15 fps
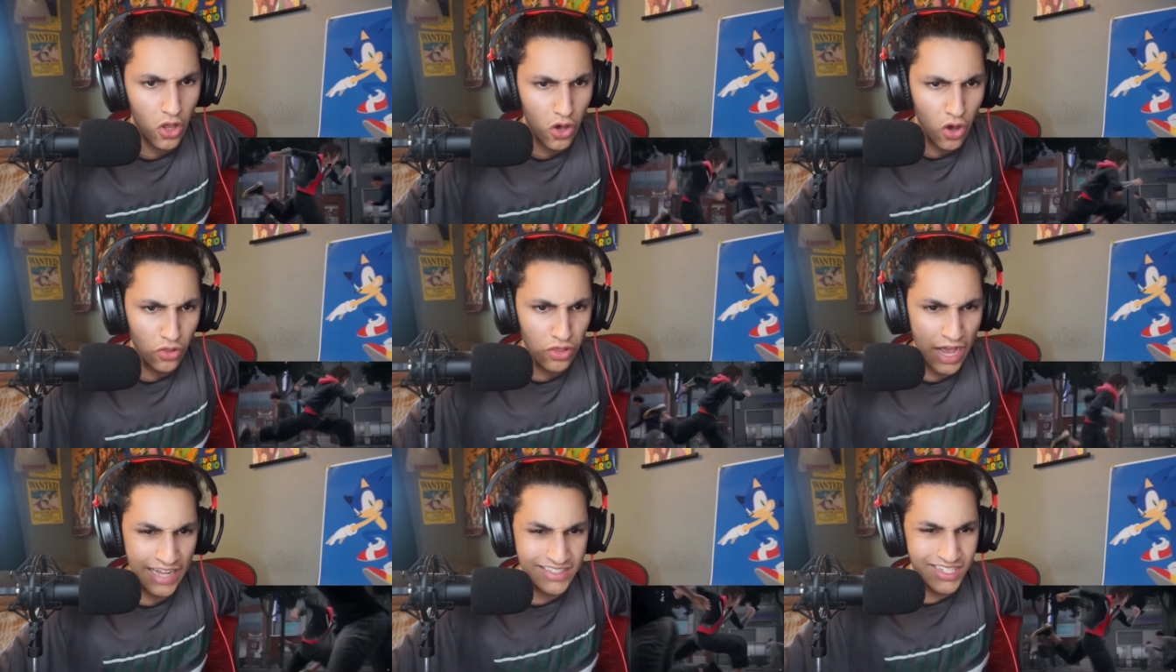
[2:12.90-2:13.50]

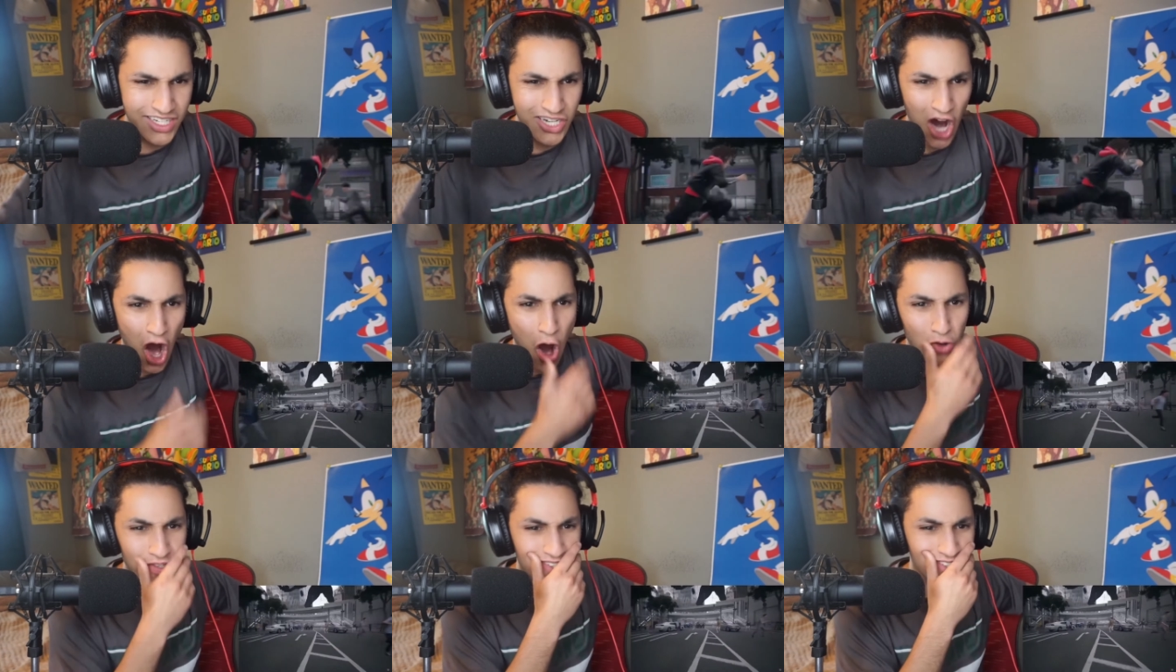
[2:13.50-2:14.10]
Let's
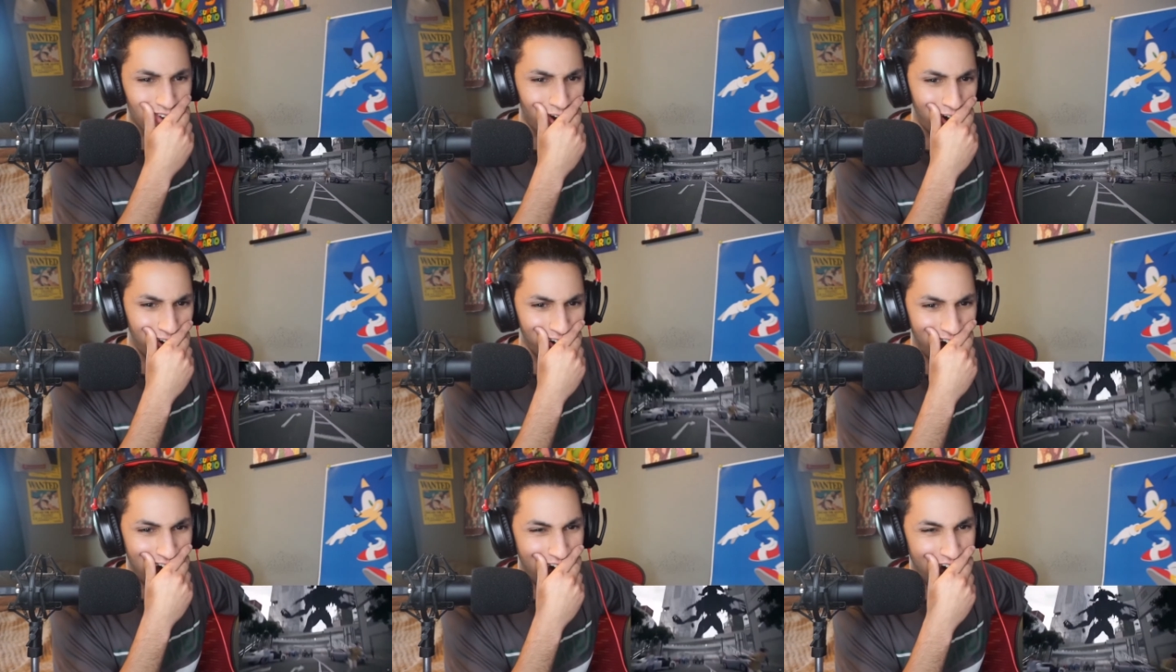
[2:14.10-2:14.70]
go,
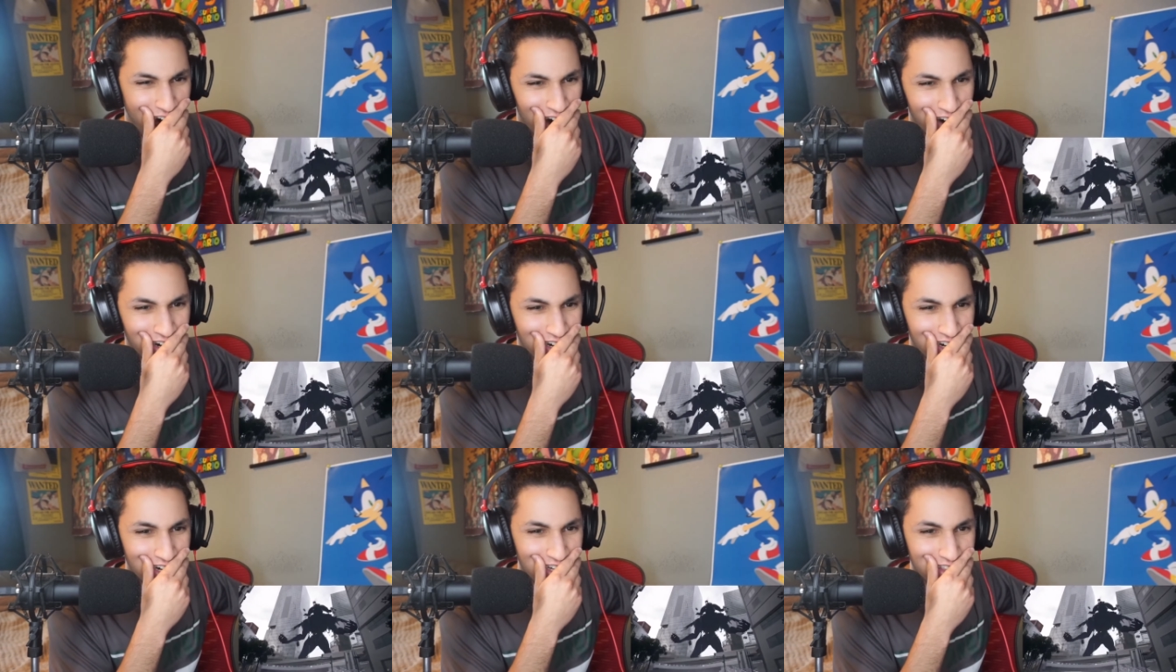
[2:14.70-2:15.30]
Sora.
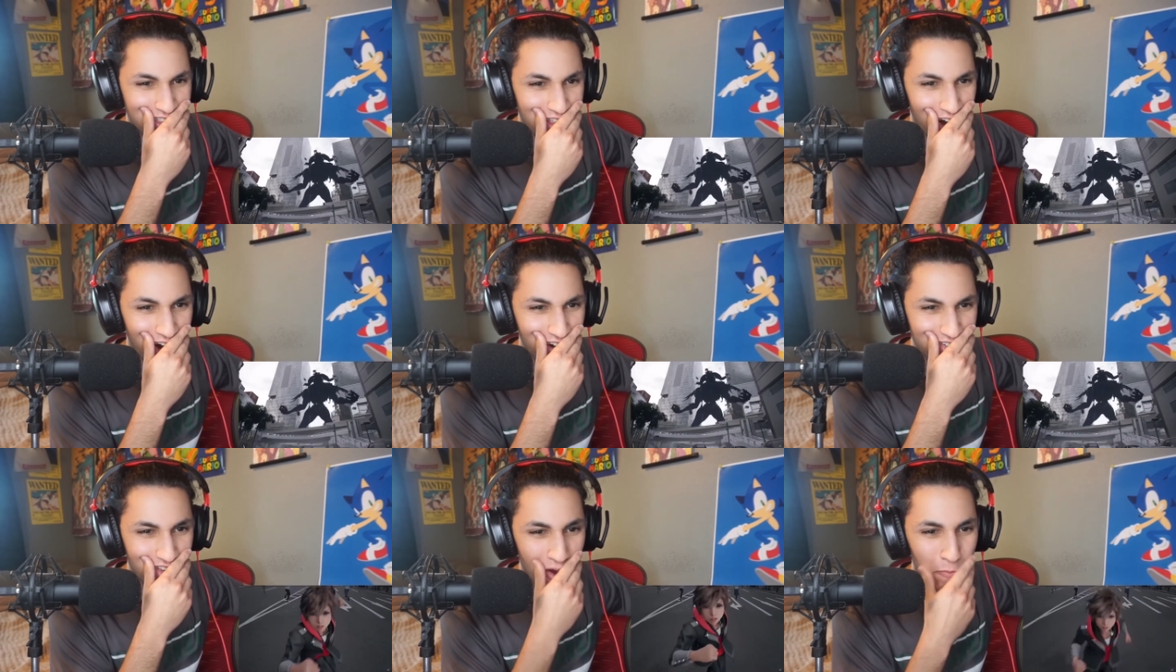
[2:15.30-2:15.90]

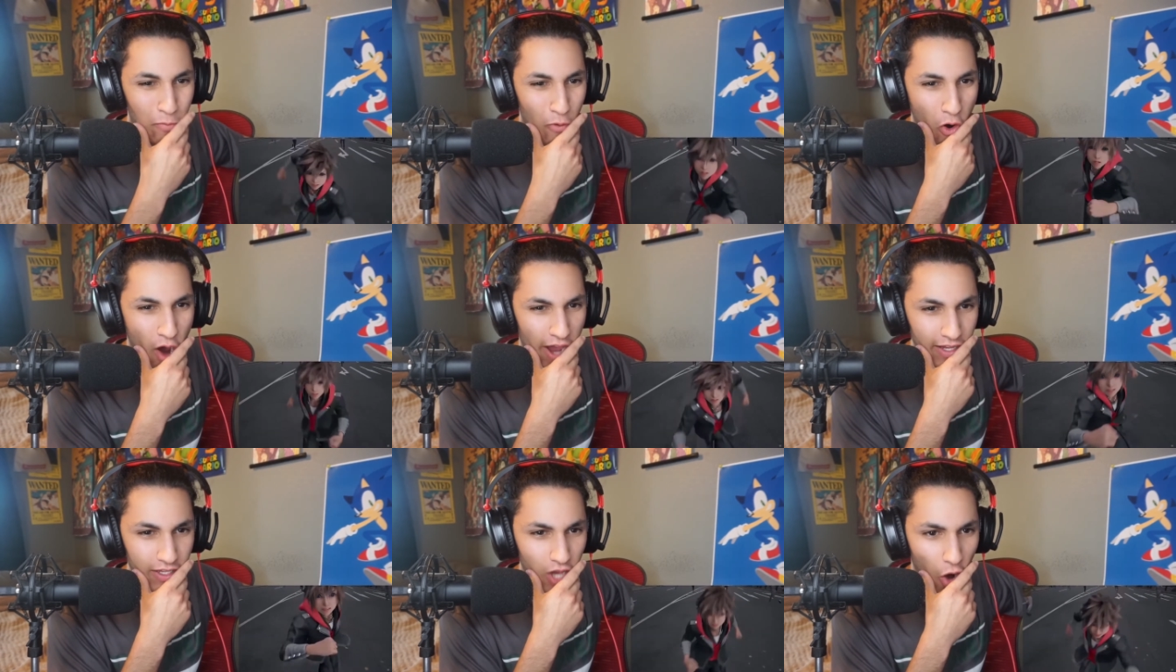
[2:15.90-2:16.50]
There's a boy.
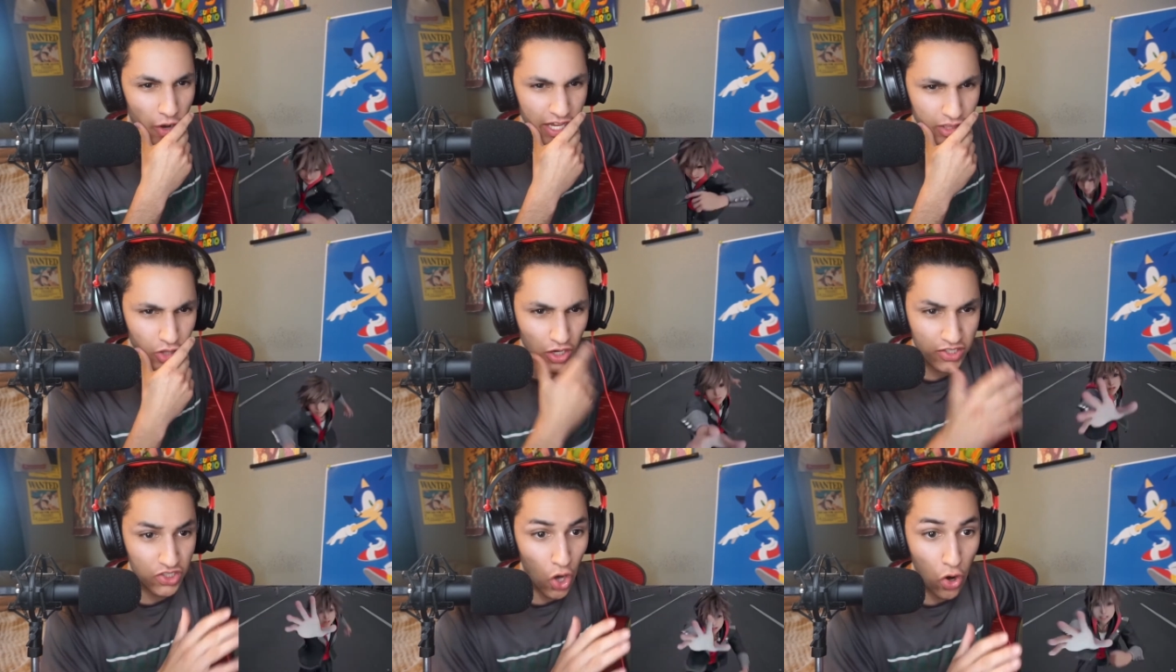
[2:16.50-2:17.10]
Yo, he
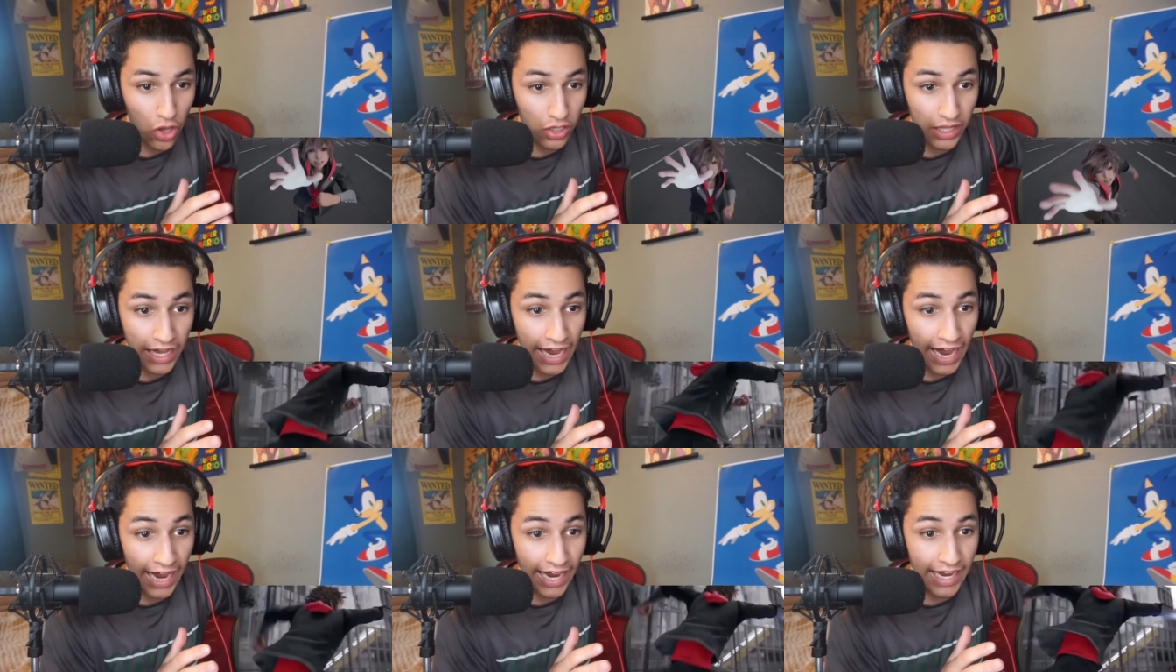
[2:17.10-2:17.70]
looks so
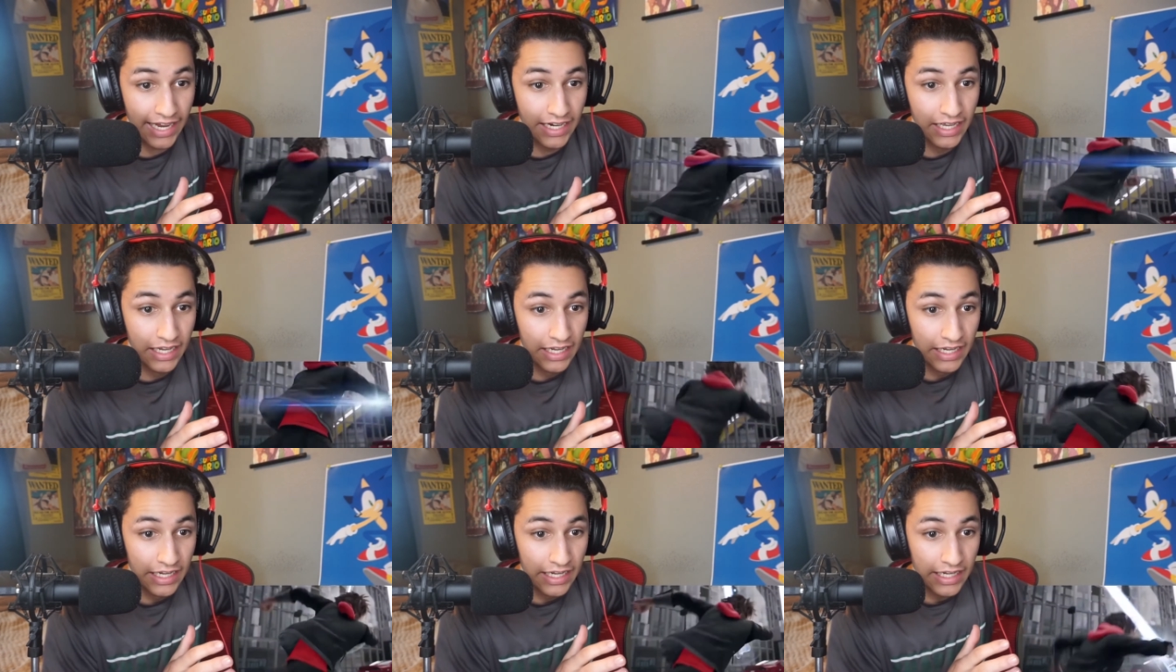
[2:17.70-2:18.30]
clean.
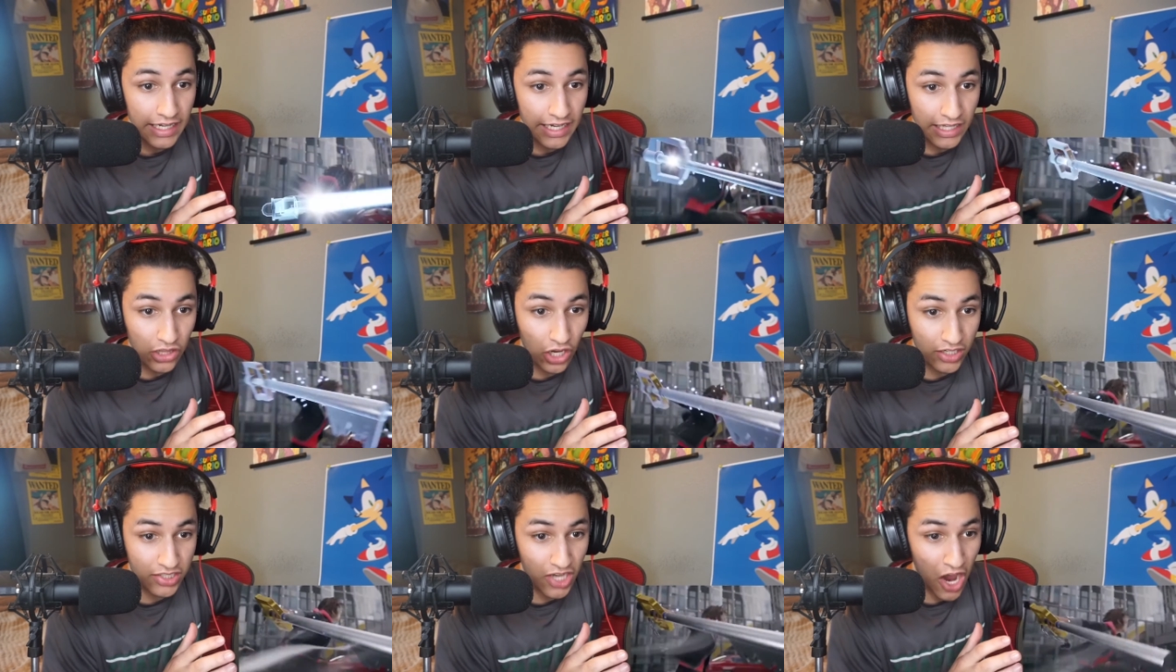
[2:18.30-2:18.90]
He
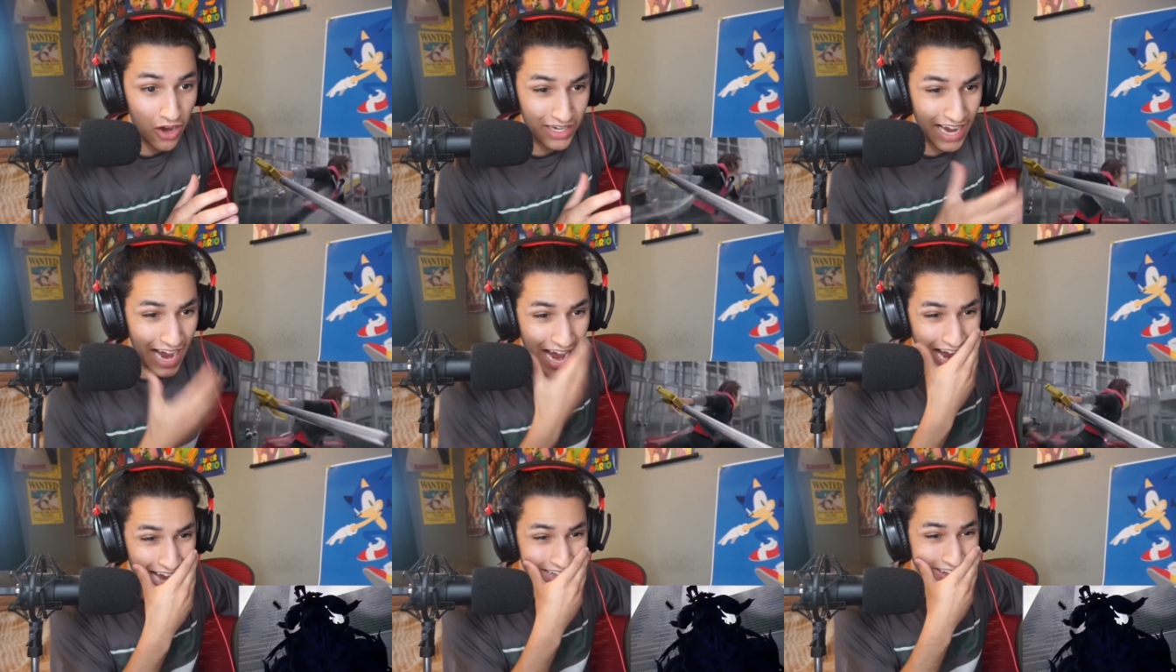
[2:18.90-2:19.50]
looks so
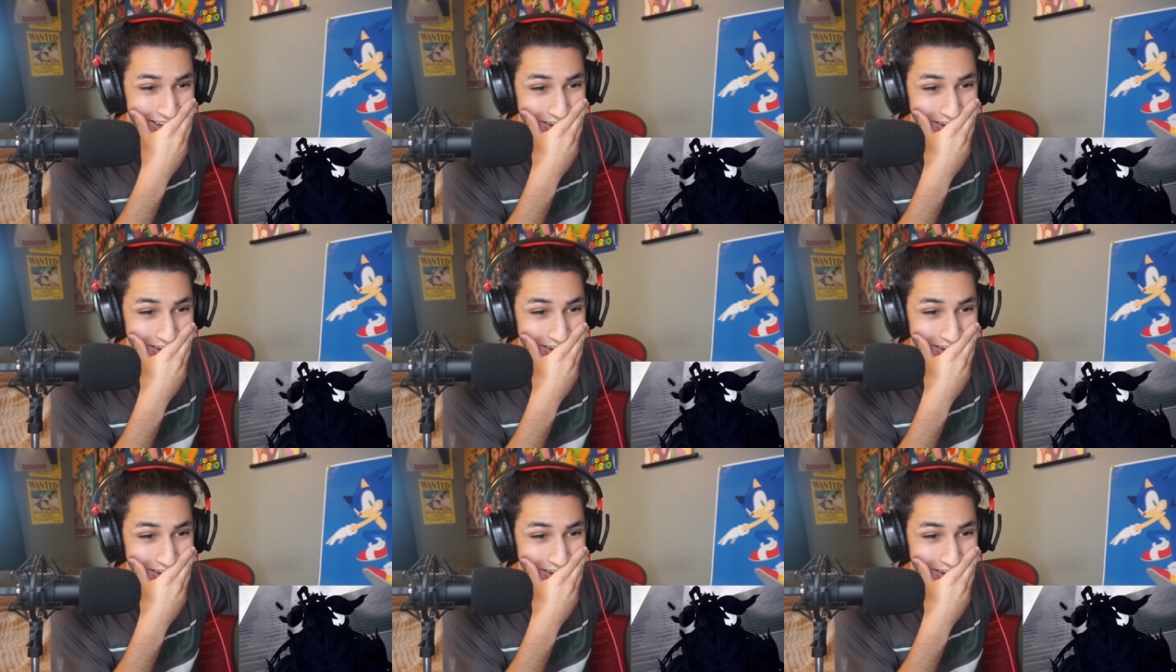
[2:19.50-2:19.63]
good.